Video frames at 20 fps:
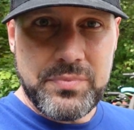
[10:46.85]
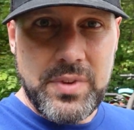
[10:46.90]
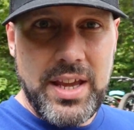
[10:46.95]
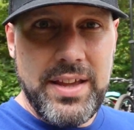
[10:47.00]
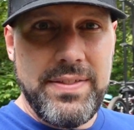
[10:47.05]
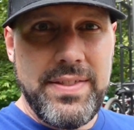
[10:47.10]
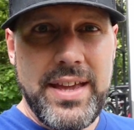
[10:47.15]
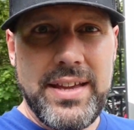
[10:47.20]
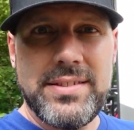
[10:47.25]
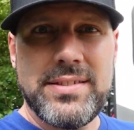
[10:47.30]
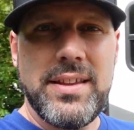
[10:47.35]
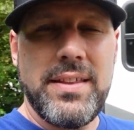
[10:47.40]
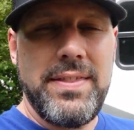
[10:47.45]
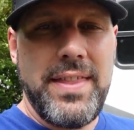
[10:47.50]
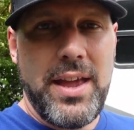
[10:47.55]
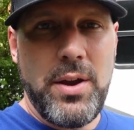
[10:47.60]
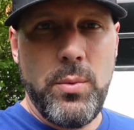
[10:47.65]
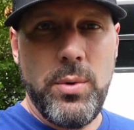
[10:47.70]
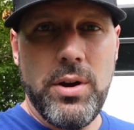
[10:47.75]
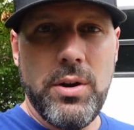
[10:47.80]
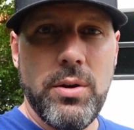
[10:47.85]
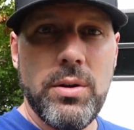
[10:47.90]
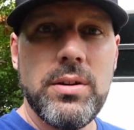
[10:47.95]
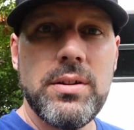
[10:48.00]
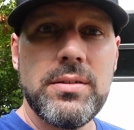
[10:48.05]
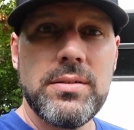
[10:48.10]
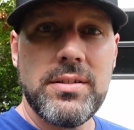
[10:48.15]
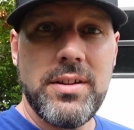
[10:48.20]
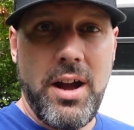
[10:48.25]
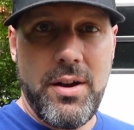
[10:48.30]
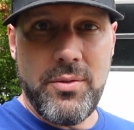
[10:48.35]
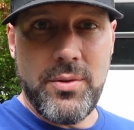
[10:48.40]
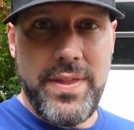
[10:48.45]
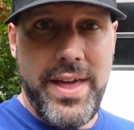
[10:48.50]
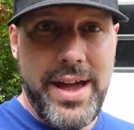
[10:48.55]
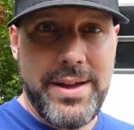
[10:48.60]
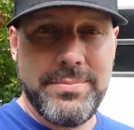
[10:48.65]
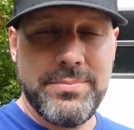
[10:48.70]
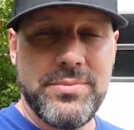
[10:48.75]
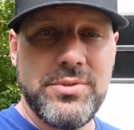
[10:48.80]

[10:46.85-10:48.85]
and they said they will cover that.